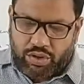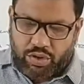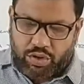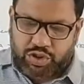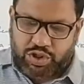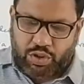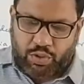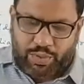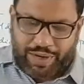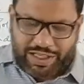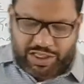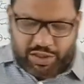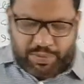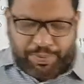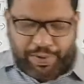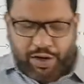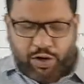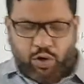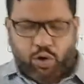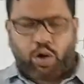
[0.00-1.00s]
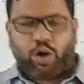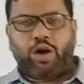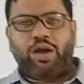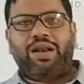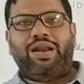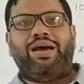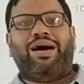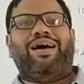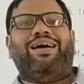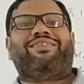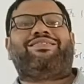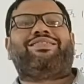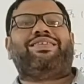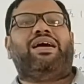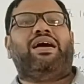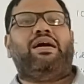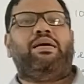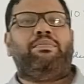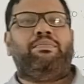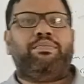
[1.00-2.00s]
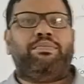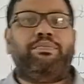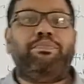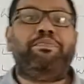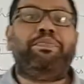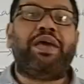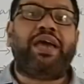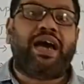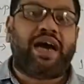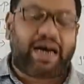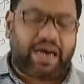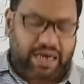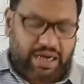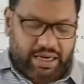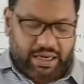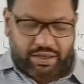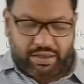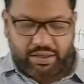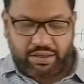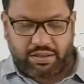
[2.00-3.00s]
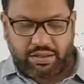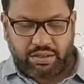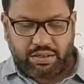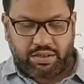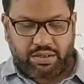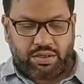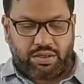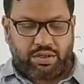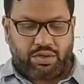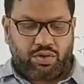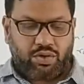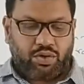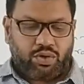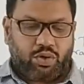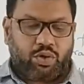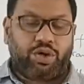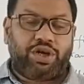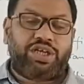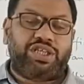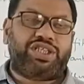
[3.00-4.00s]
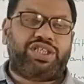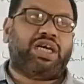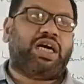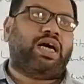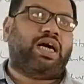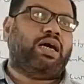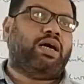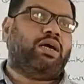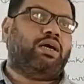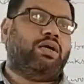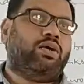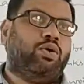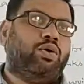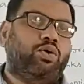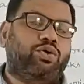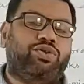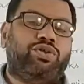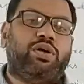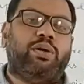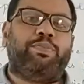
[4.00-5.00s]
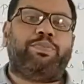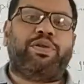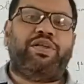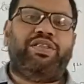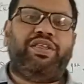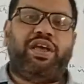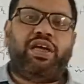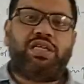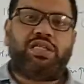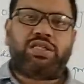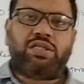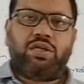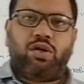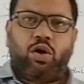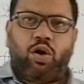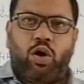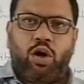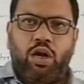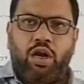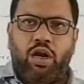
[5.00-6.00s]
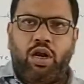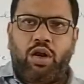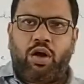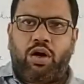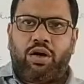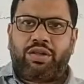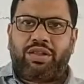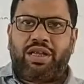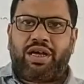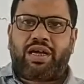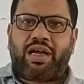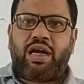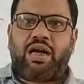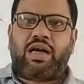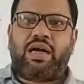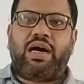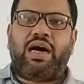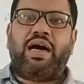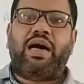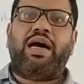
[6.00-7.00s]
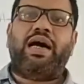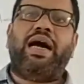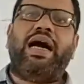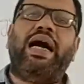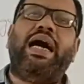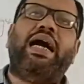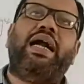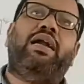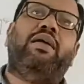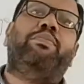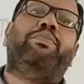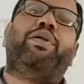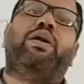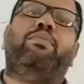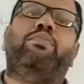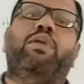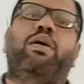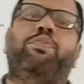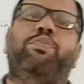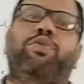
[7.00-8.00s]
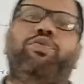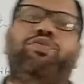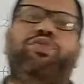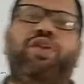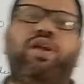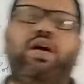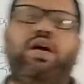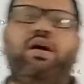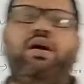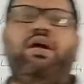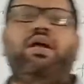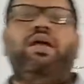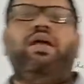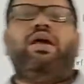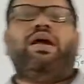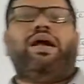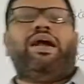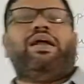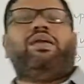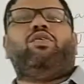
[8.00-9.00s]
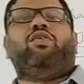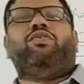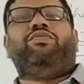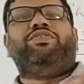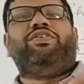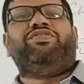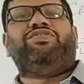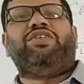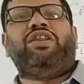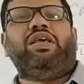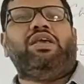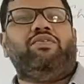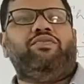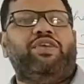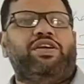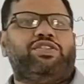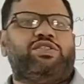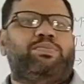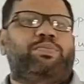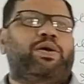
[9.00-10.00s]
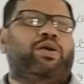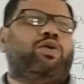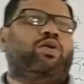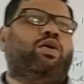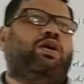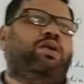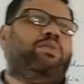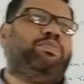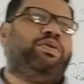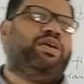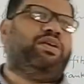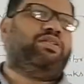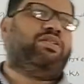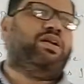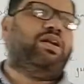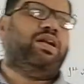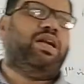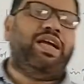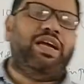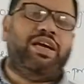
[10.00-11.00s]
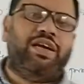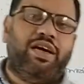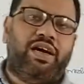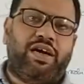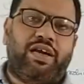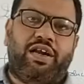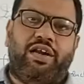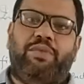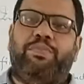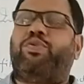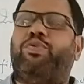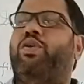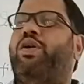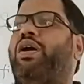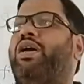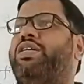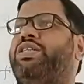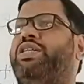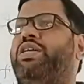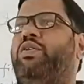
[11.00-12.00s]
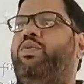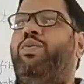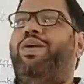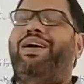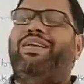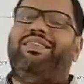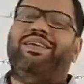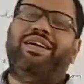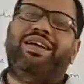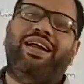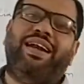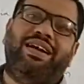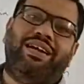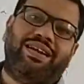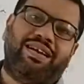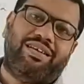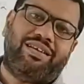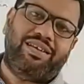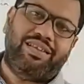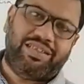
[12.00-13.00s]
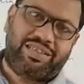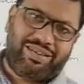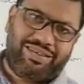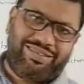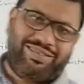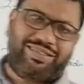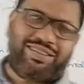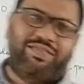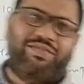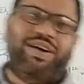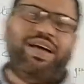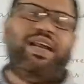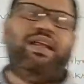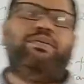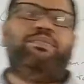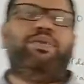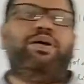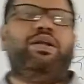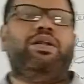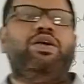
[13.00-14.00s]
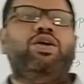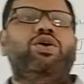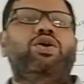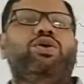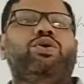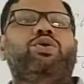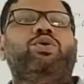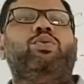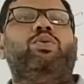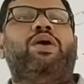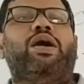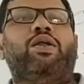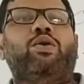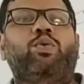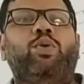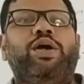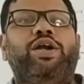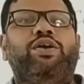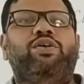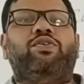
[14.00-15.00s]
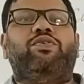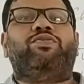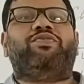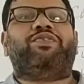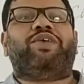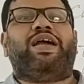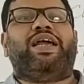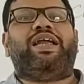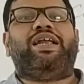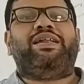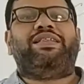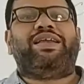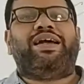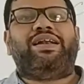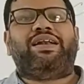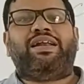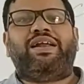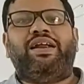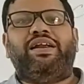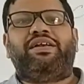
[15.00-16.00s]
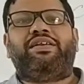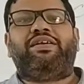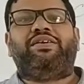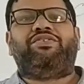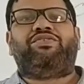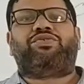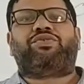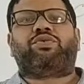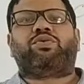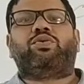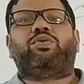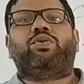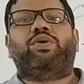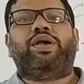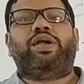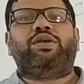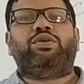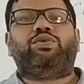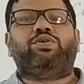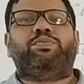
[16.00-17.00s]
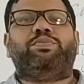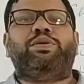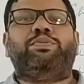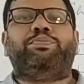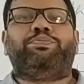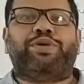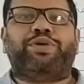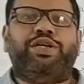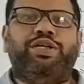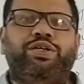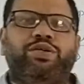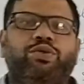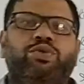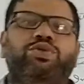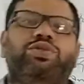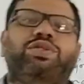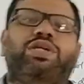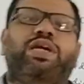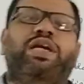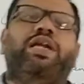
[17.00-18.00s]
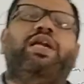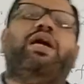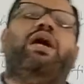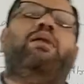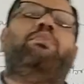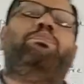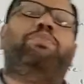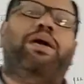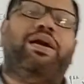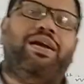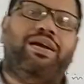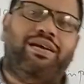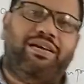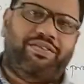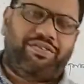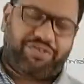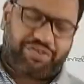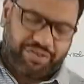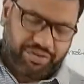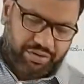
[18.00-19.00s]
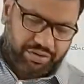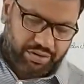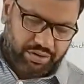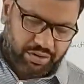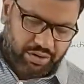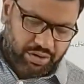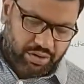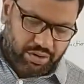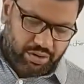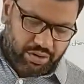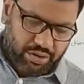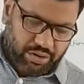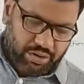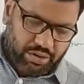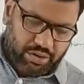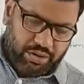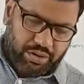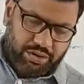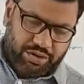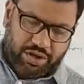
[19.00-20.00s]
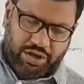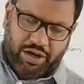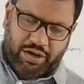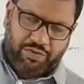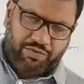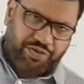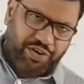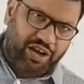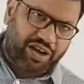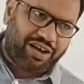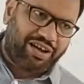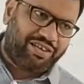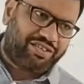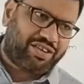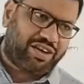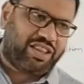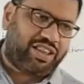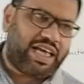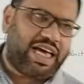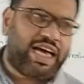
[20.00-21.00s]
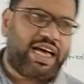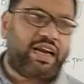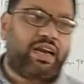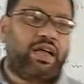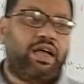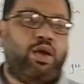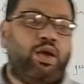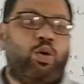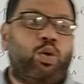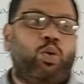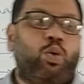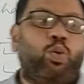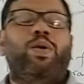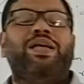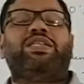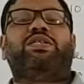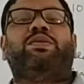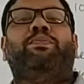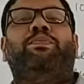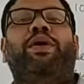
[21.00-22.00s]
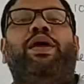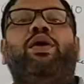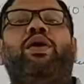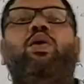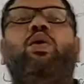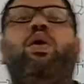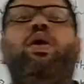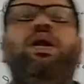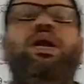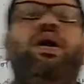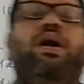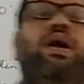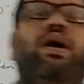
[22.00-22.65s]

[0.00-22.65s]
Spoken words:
So West Bengal, Assam, Bihar, Odisha, Uttar Pradesh, all along the Ganga and Brahmaputra, and obviously West Bengal being the leader in production where the delta region is available, you are going to find that it is going to be produced in abundance. certain figures are there. West Bengal